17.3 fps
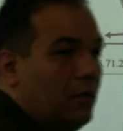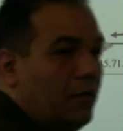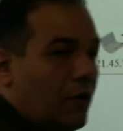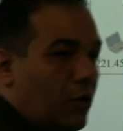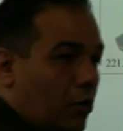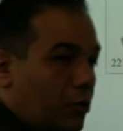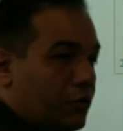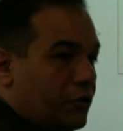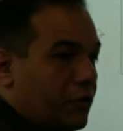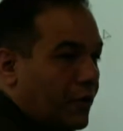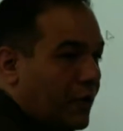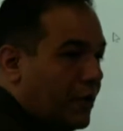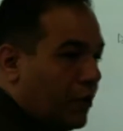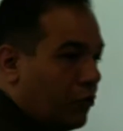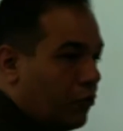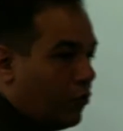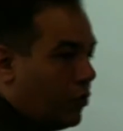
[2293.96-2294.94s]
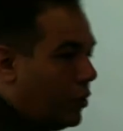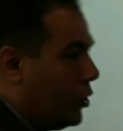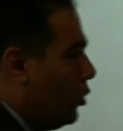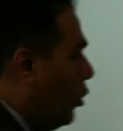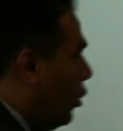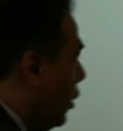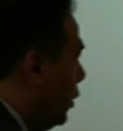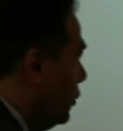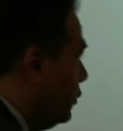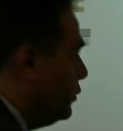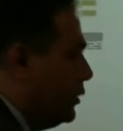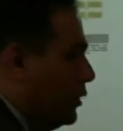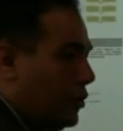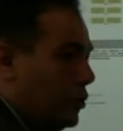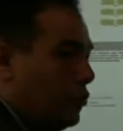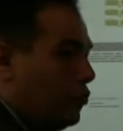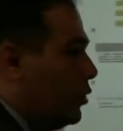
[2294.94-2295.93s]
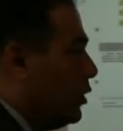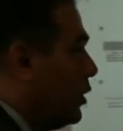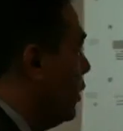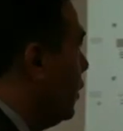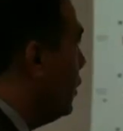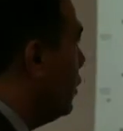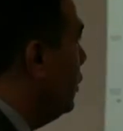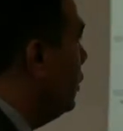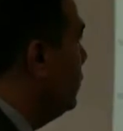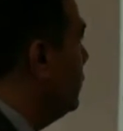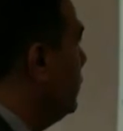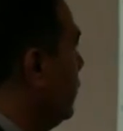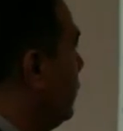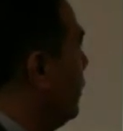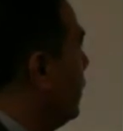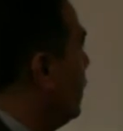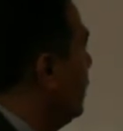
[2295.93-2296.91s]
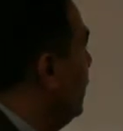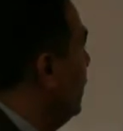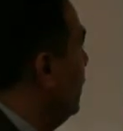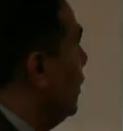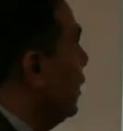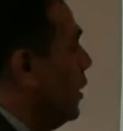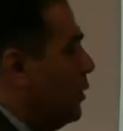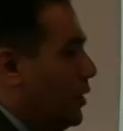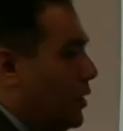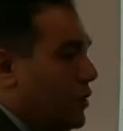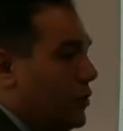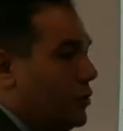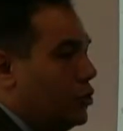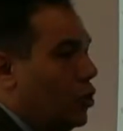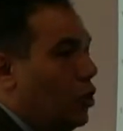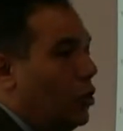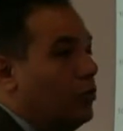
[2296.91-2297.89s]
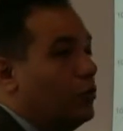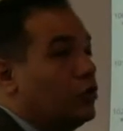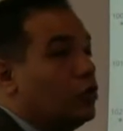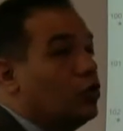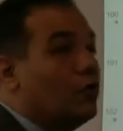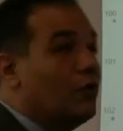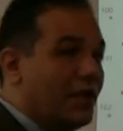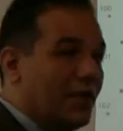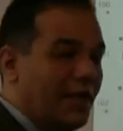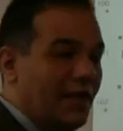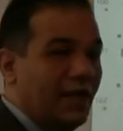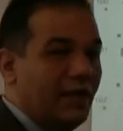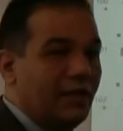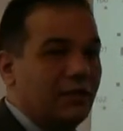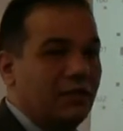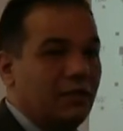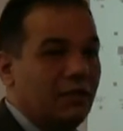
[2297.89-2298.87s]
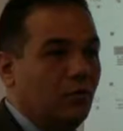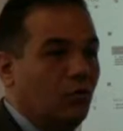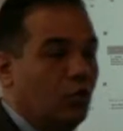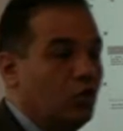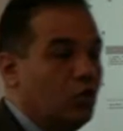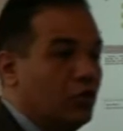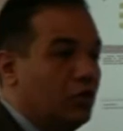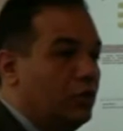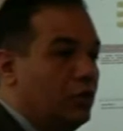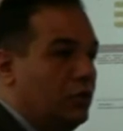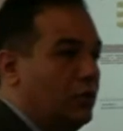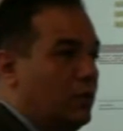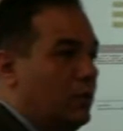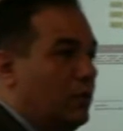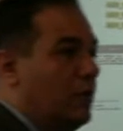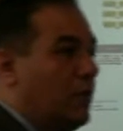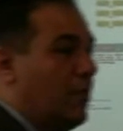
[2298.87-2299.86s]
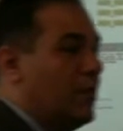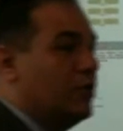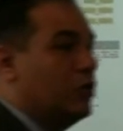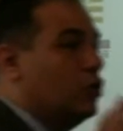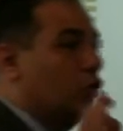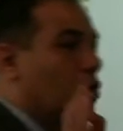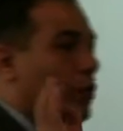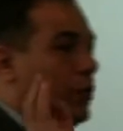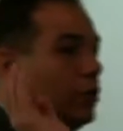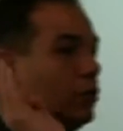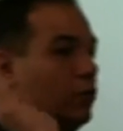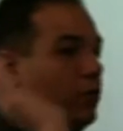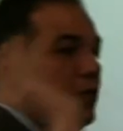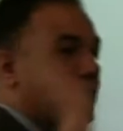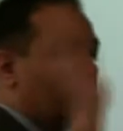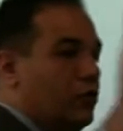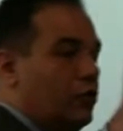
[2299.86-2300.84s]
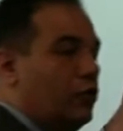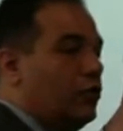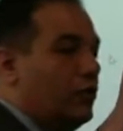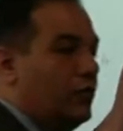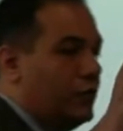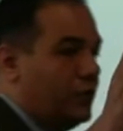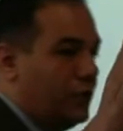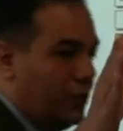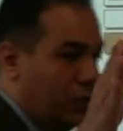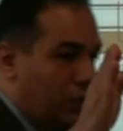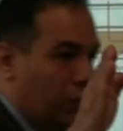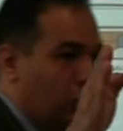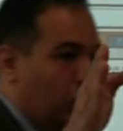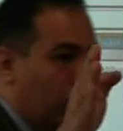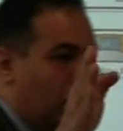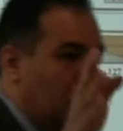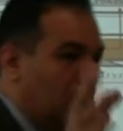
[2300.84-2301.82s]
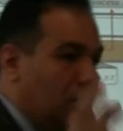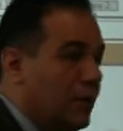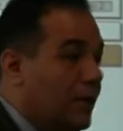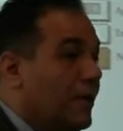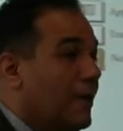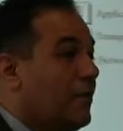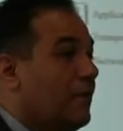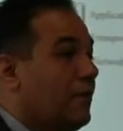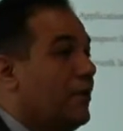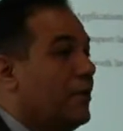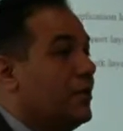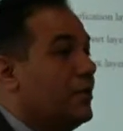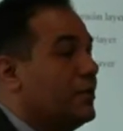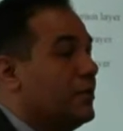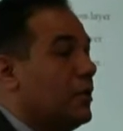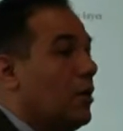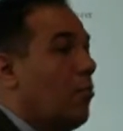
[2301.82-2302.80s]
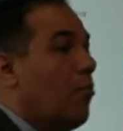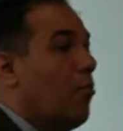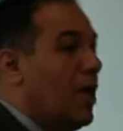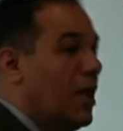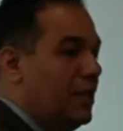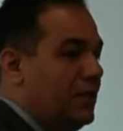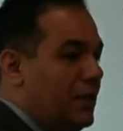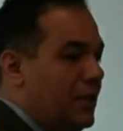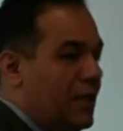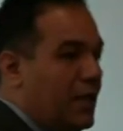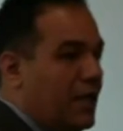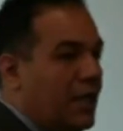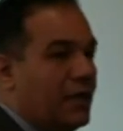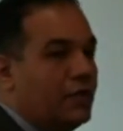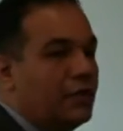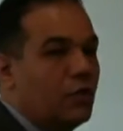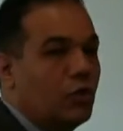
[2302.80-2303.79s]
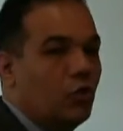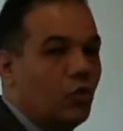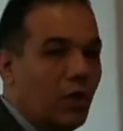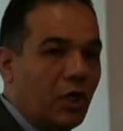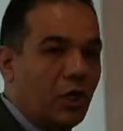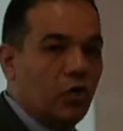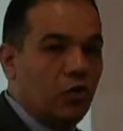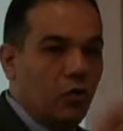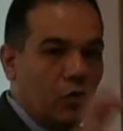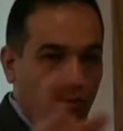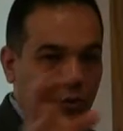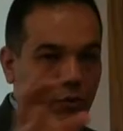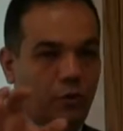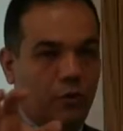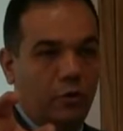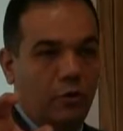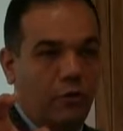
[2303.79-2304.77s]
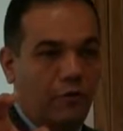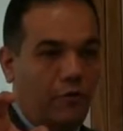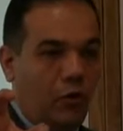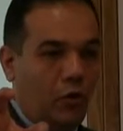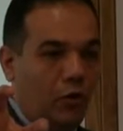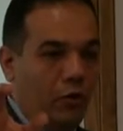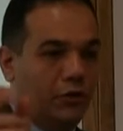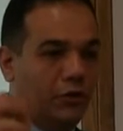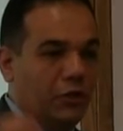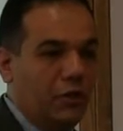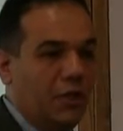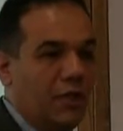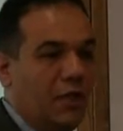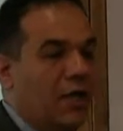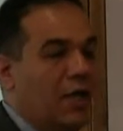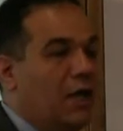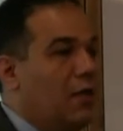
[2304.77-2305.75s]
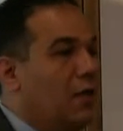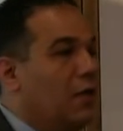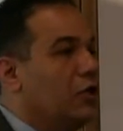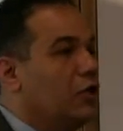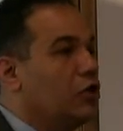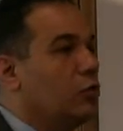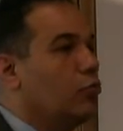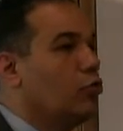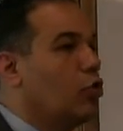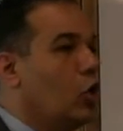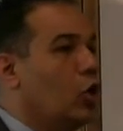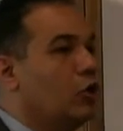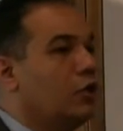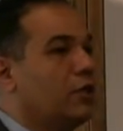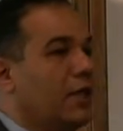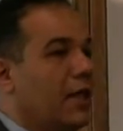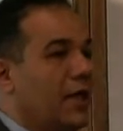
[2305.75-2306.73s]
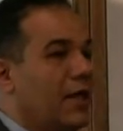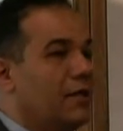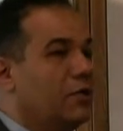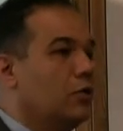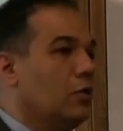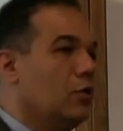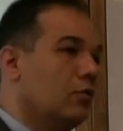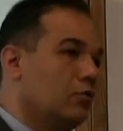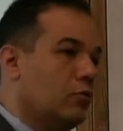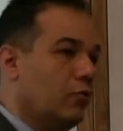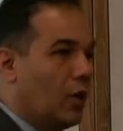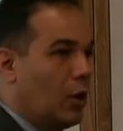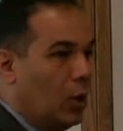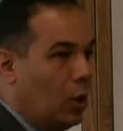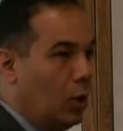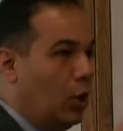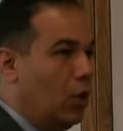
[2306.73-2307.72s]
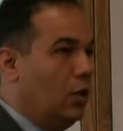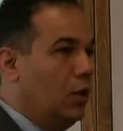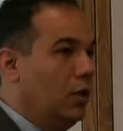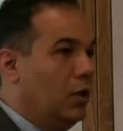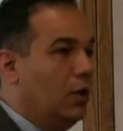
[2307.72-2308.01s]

the nodes in the network, all of the network. There is always unicast, which is the message going to a certain destination. There is multicast to a group of hosts, and there is a broadcast to the whole